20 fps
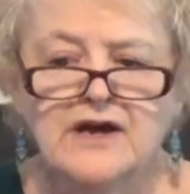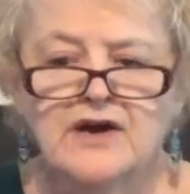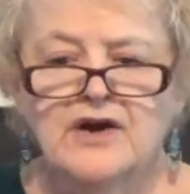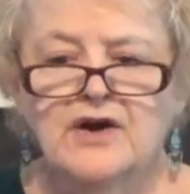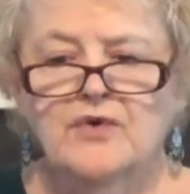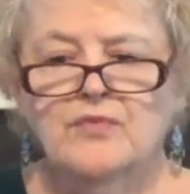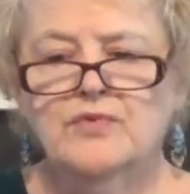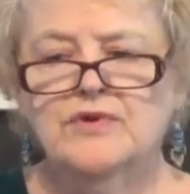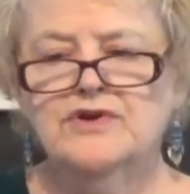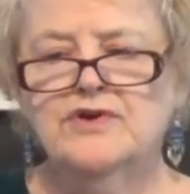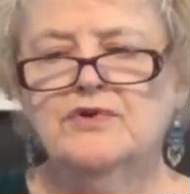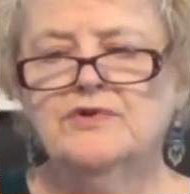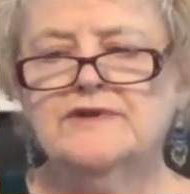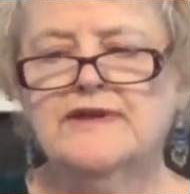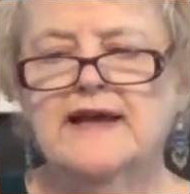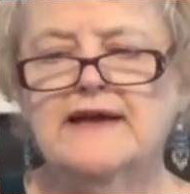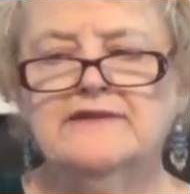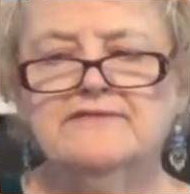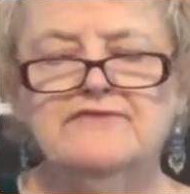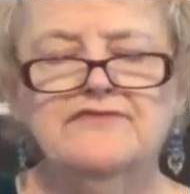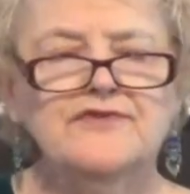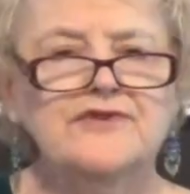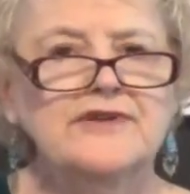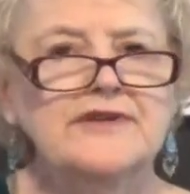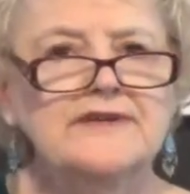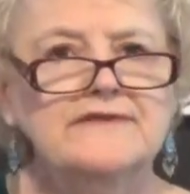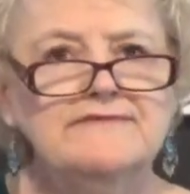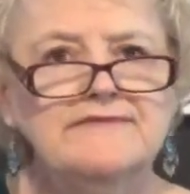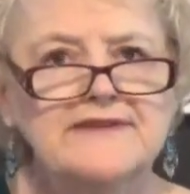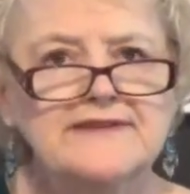What old
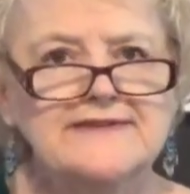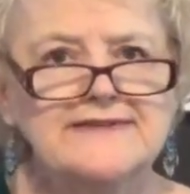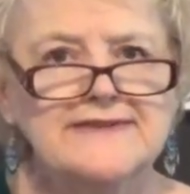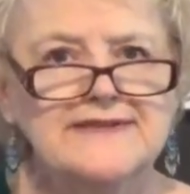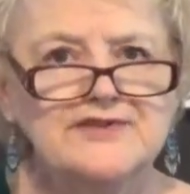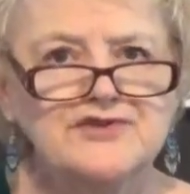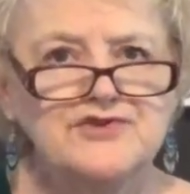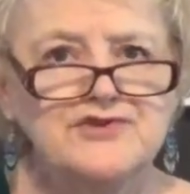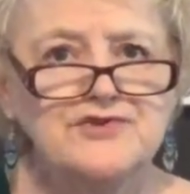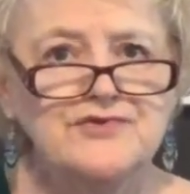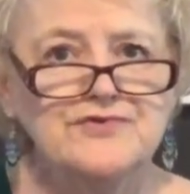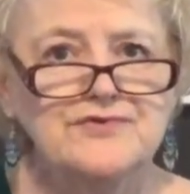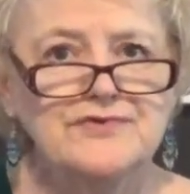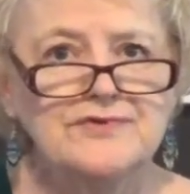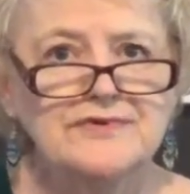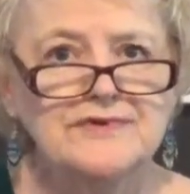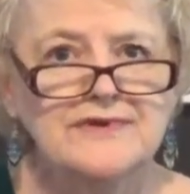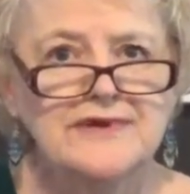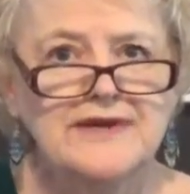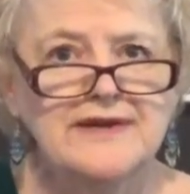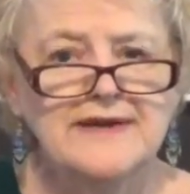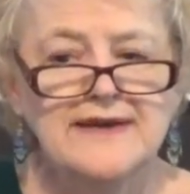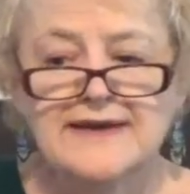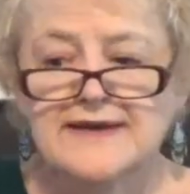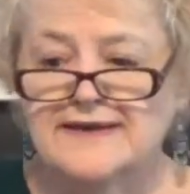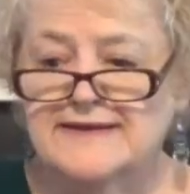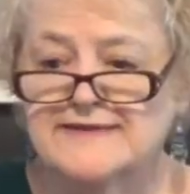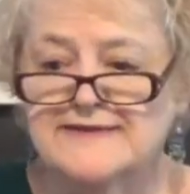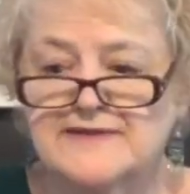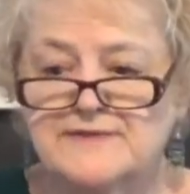unforgiveness issue
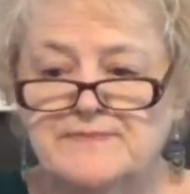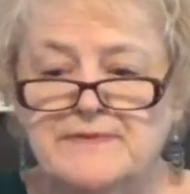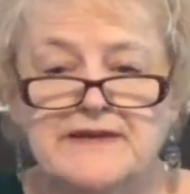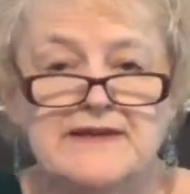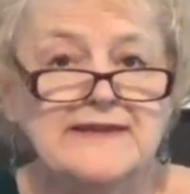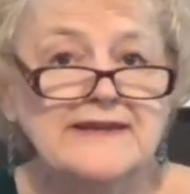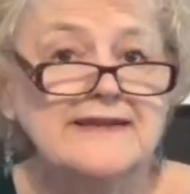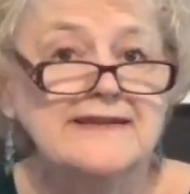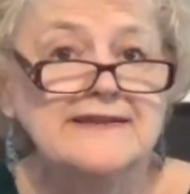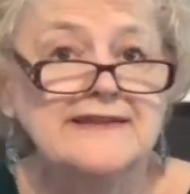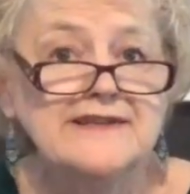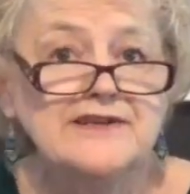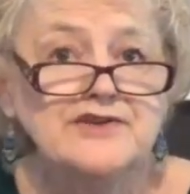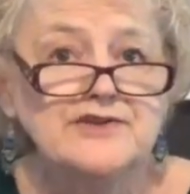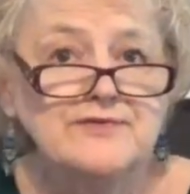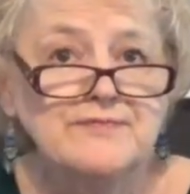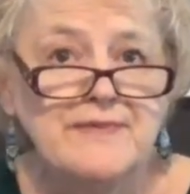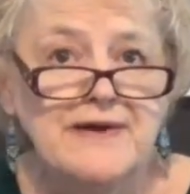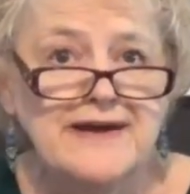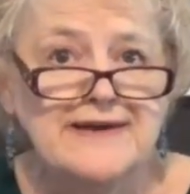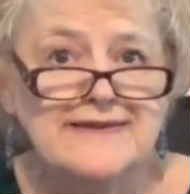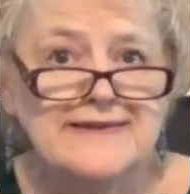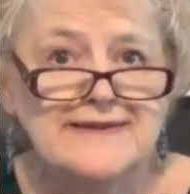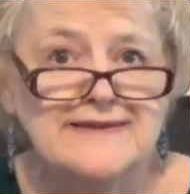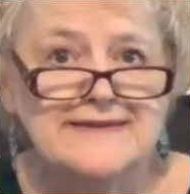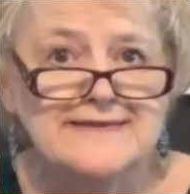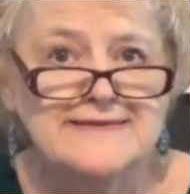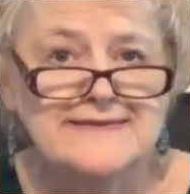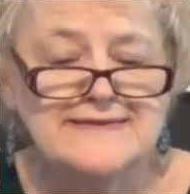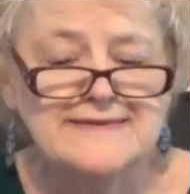is being cleared by
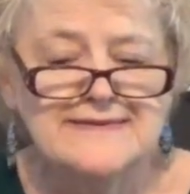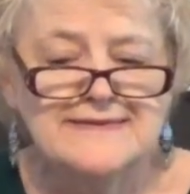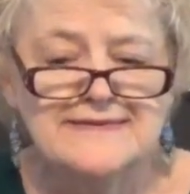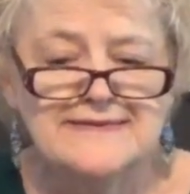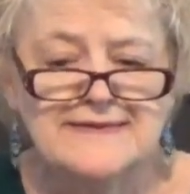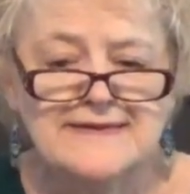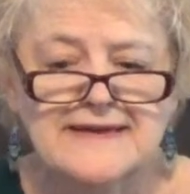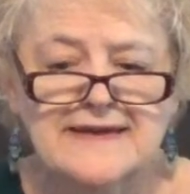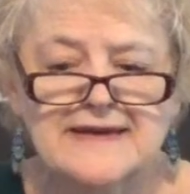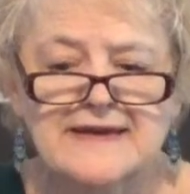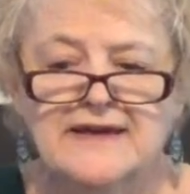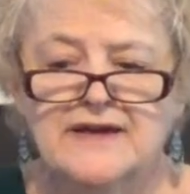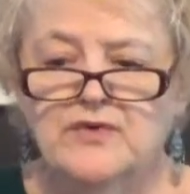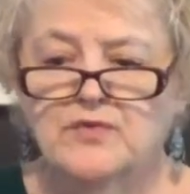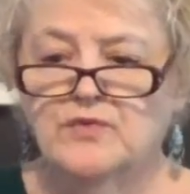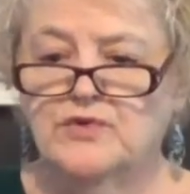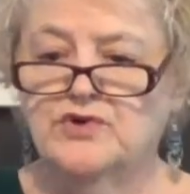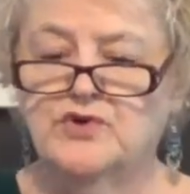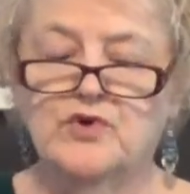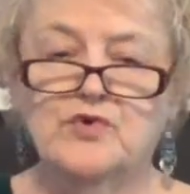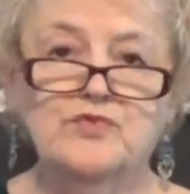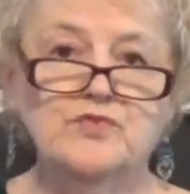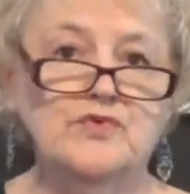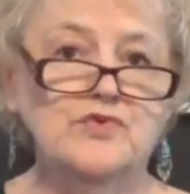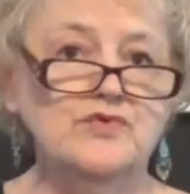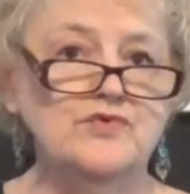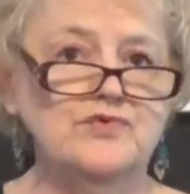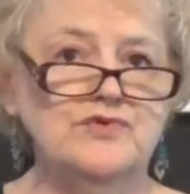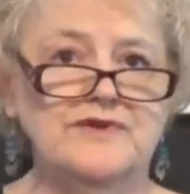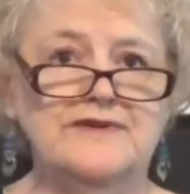this? What old
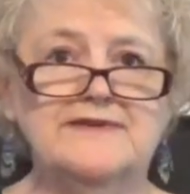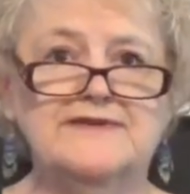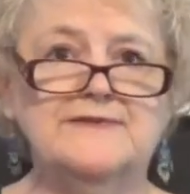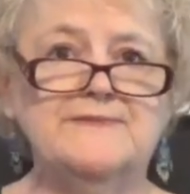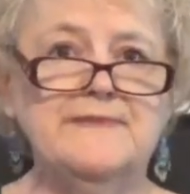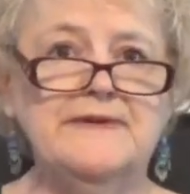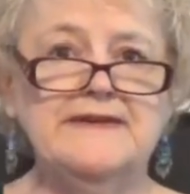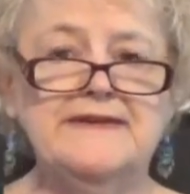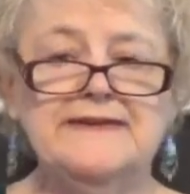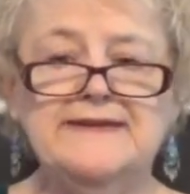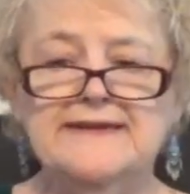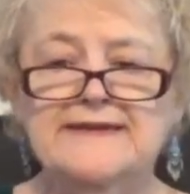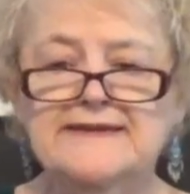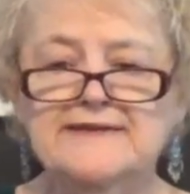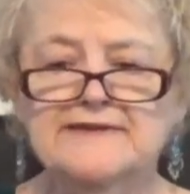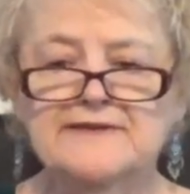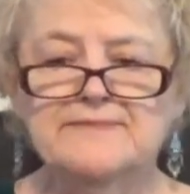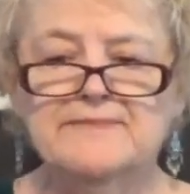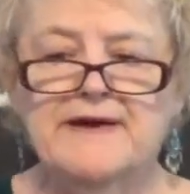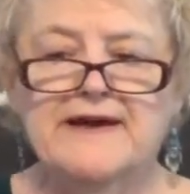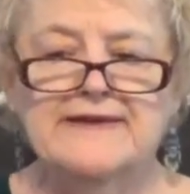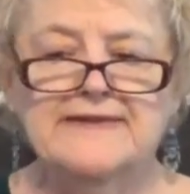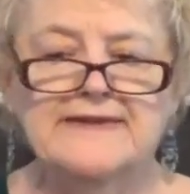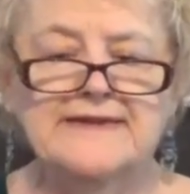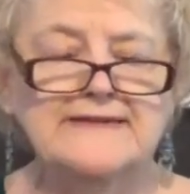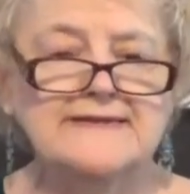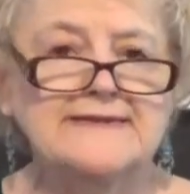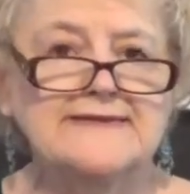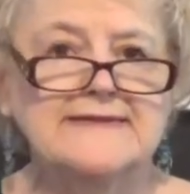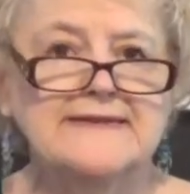wound is being healed by
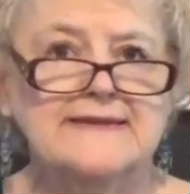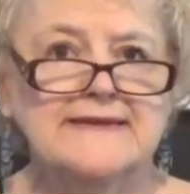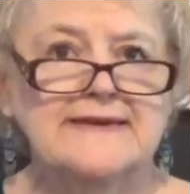this?